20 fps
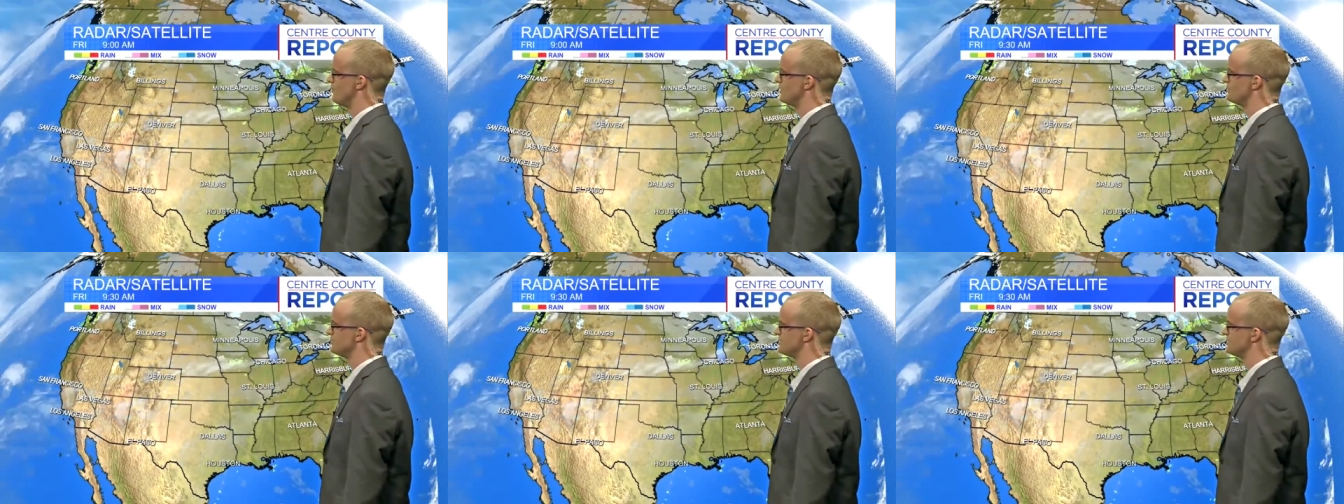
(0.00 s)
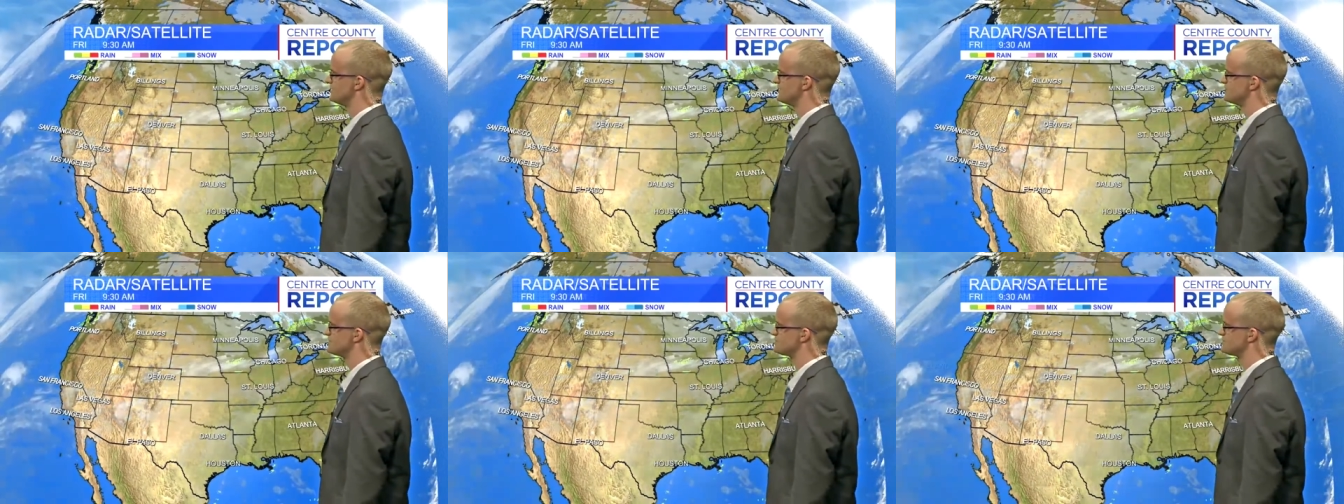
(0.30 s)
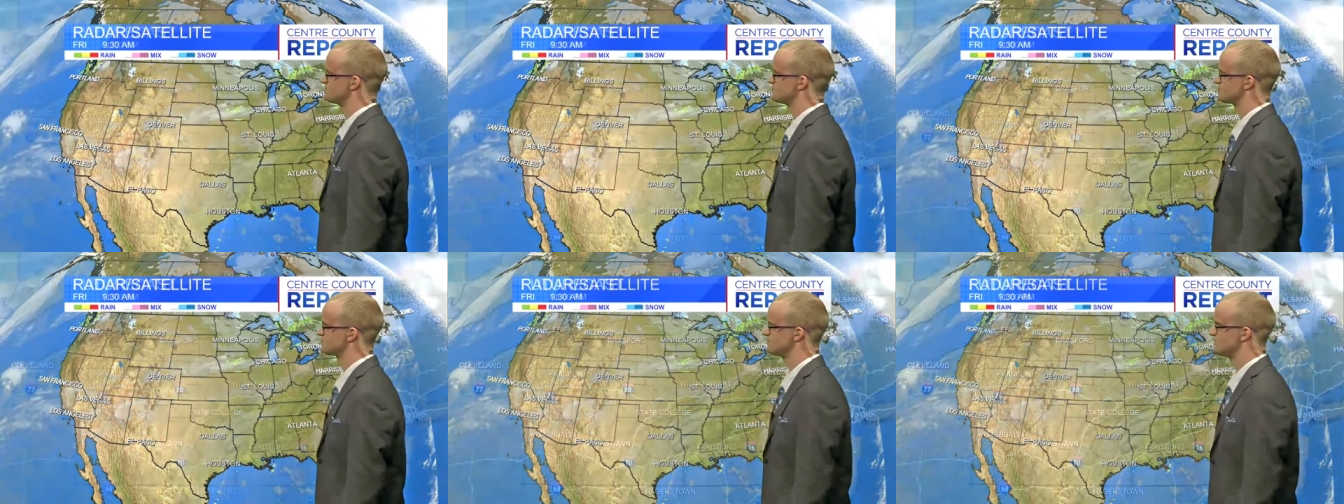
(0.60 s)
weather
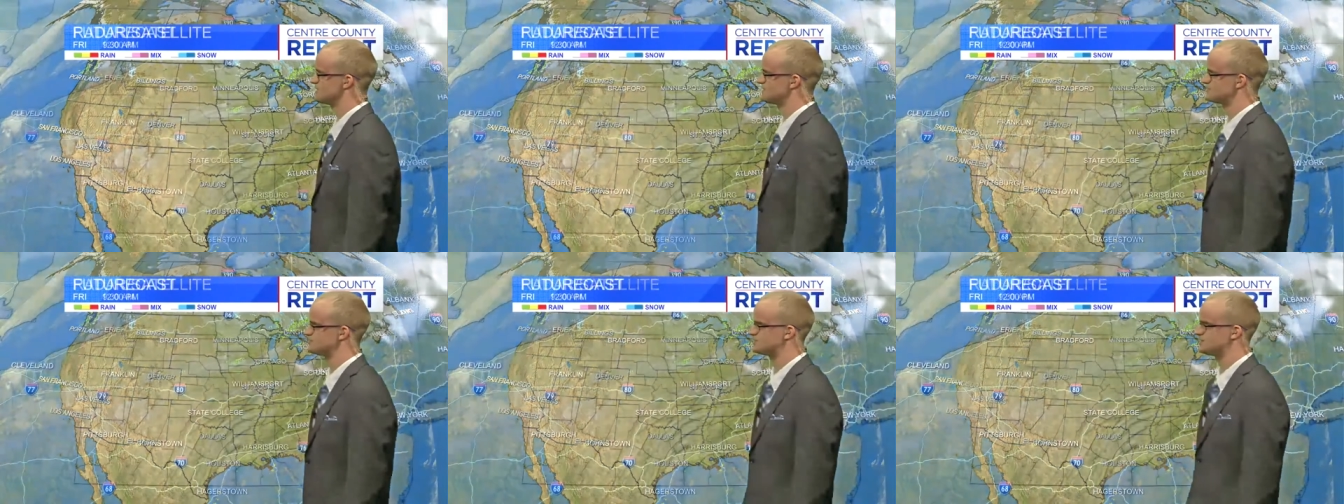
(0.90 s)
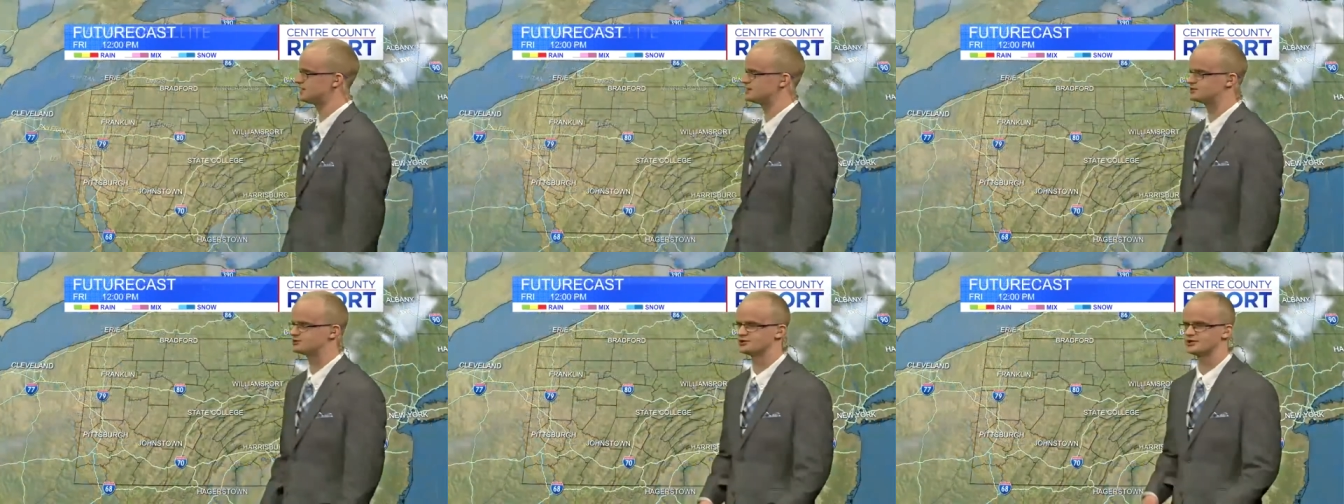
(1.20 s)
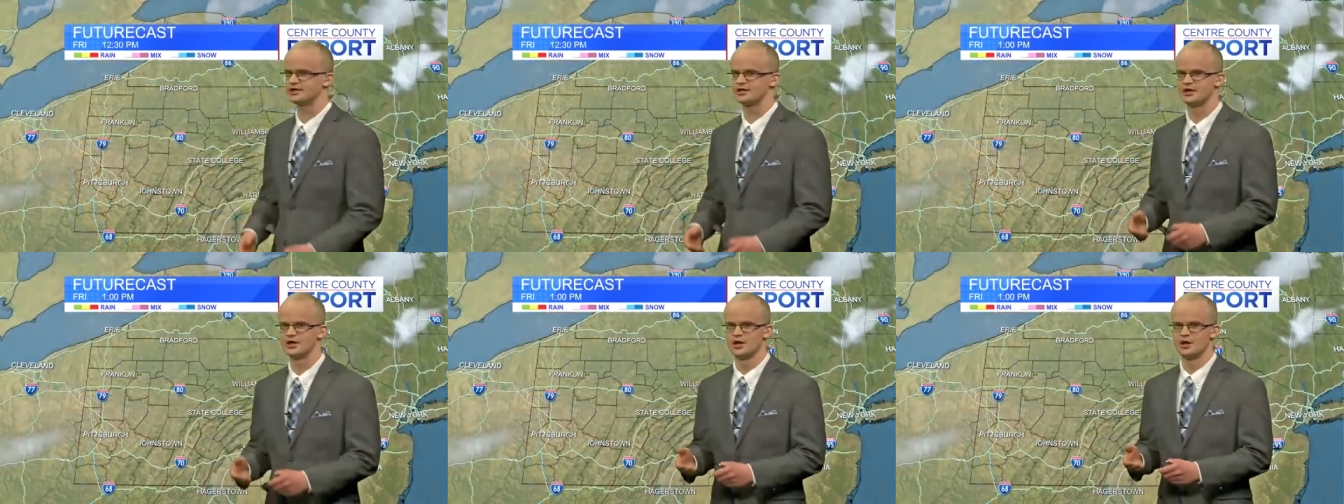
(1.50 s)
conditions across the
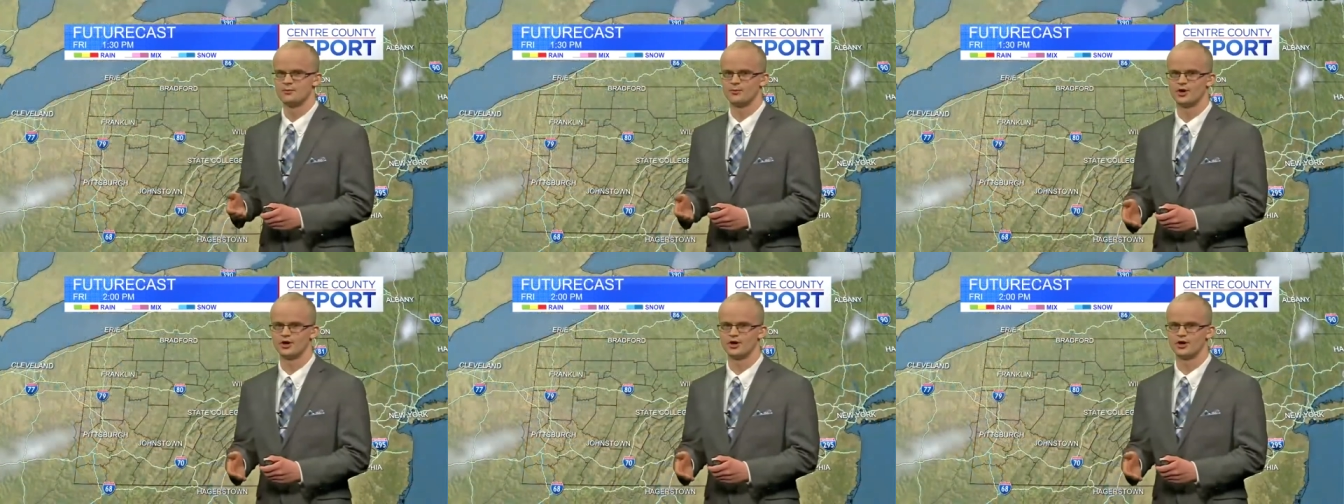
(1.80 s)
country.